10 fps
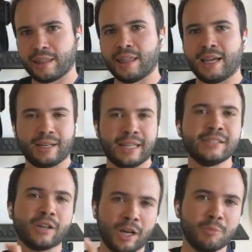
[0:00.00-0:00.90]
that
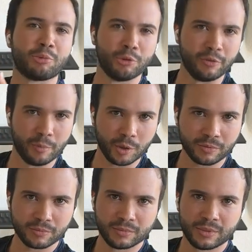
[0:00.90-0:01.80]
is unprovable.